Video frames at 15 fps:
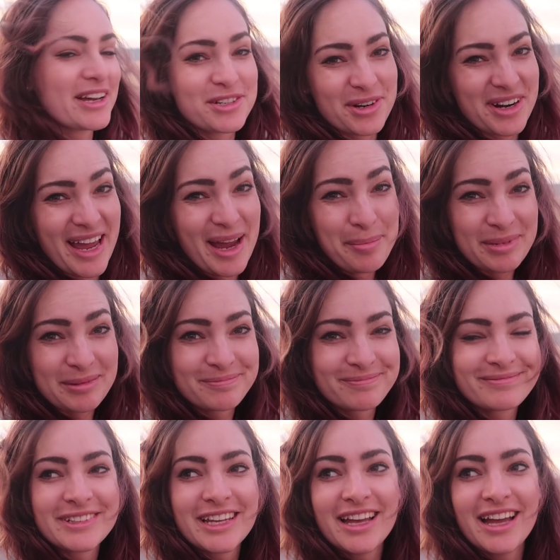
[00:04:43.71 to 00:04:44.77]
I took a nap.
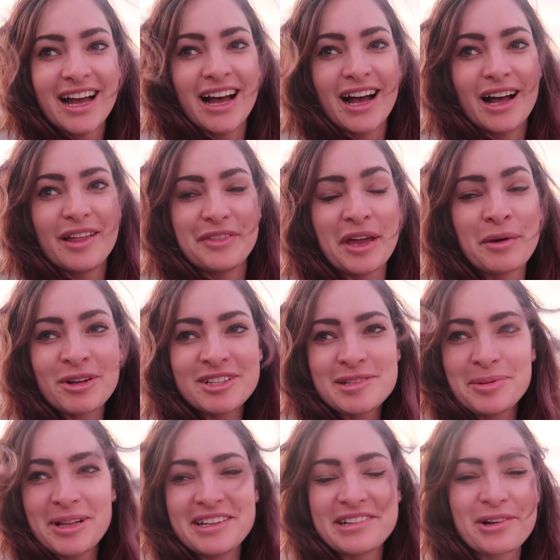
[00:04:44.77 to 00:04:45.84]
Then what's
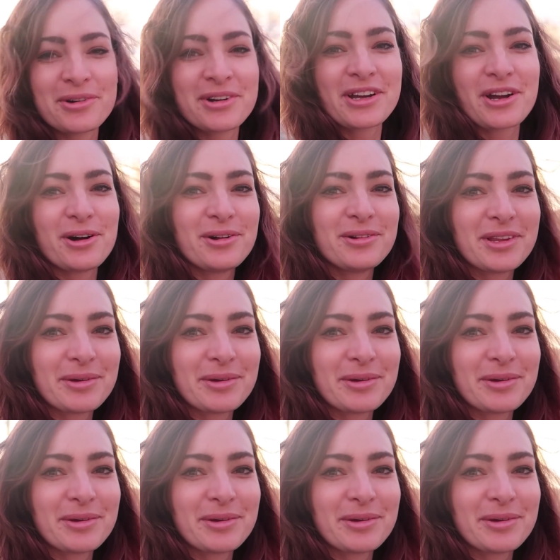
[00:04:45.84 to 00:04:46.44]
the place called, Nicole,